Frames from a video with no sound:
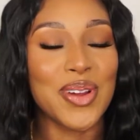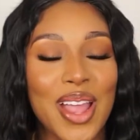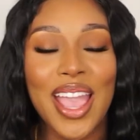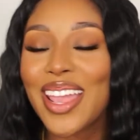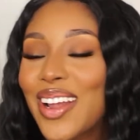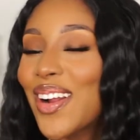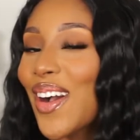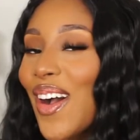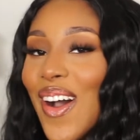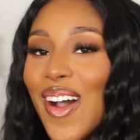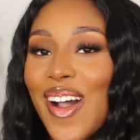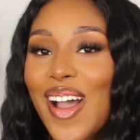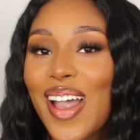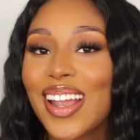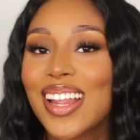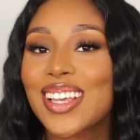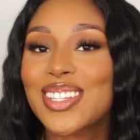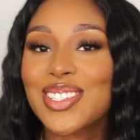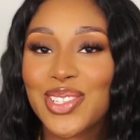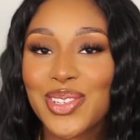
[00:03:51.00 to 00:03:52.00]
right
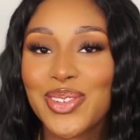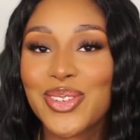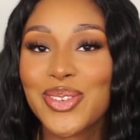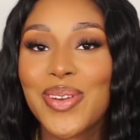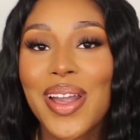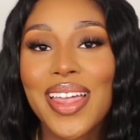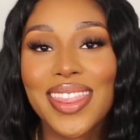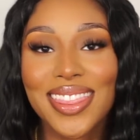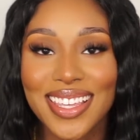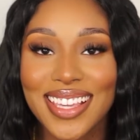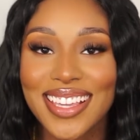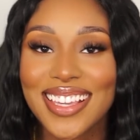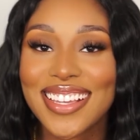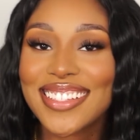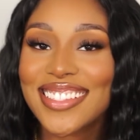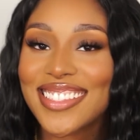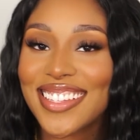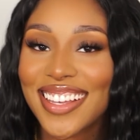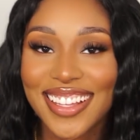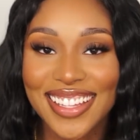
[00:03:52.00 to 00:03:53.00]
on to
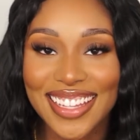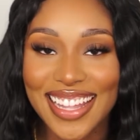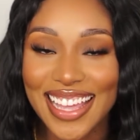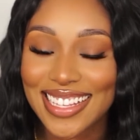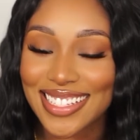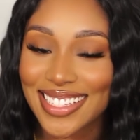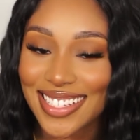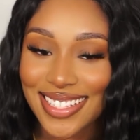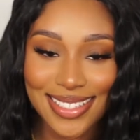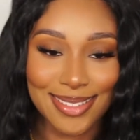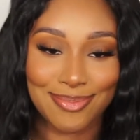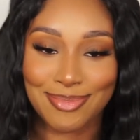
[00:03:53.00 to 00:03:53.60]
these sunglasses.